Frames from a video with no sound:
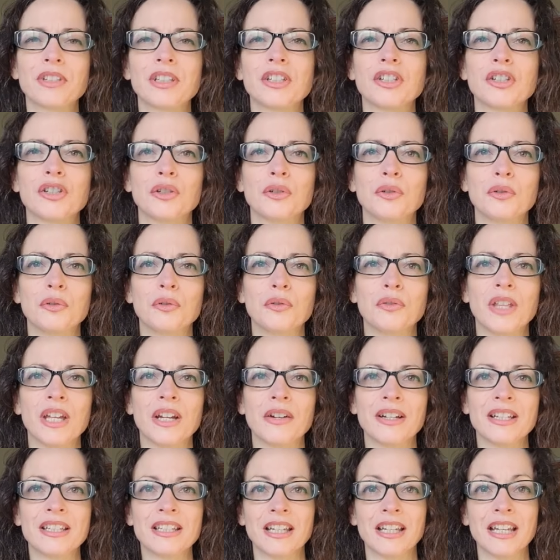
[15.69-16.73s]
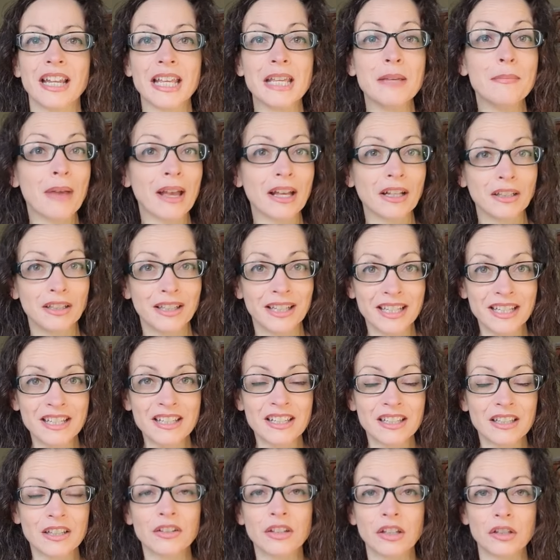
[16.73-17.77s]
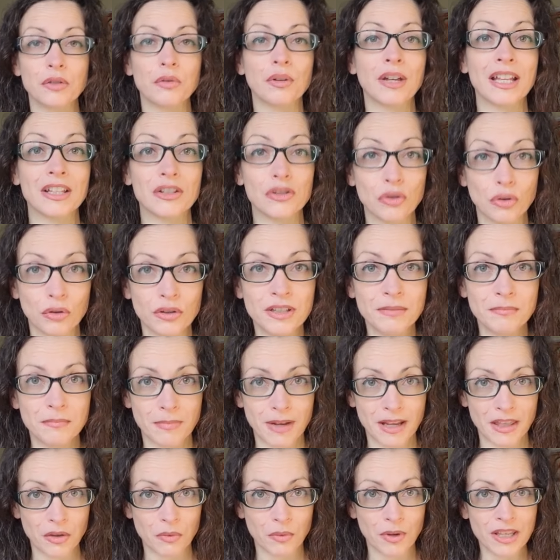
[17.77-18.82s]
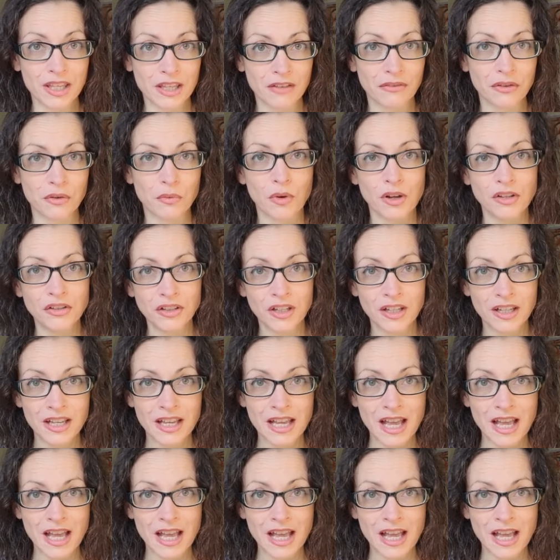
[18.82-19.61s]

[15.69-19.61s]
So there is an email list that you can join, by the way, if you want.